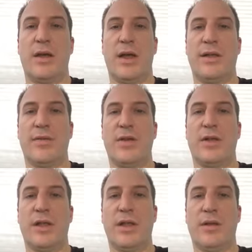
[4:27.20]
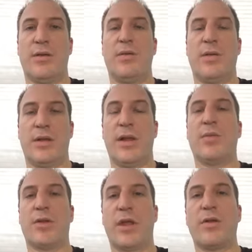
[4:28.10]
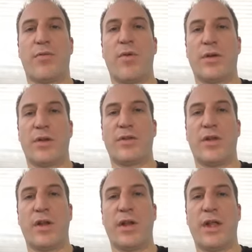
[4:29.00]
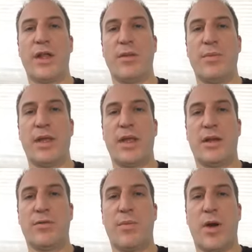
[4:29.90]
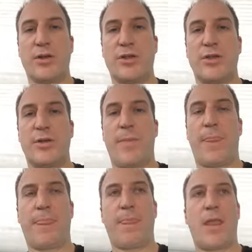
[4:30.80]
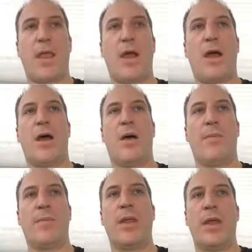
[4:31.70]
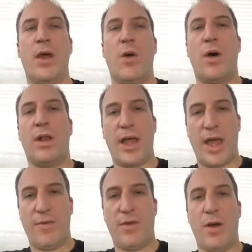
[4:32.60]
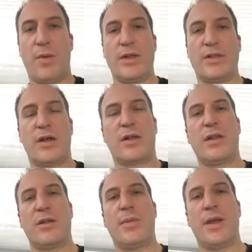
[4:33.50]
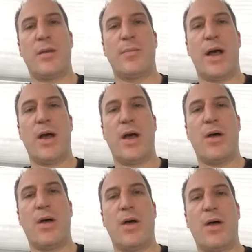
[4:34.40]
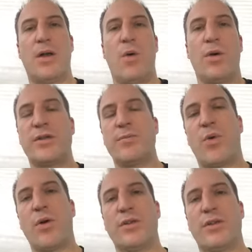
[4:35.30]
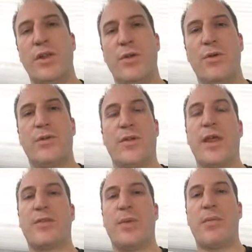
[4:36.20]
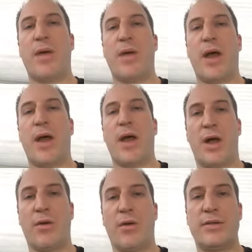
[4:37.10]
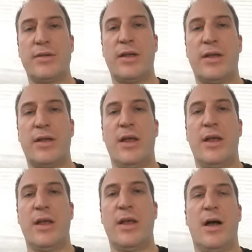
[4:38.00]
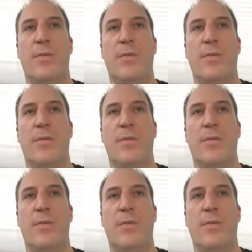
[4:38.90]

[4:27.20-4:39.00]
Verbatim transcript: I definitely am looking forward to starting in the beginning of March. Um, while I have you, I want to talk a little bit about what's important to you. So that's been my progress. Um,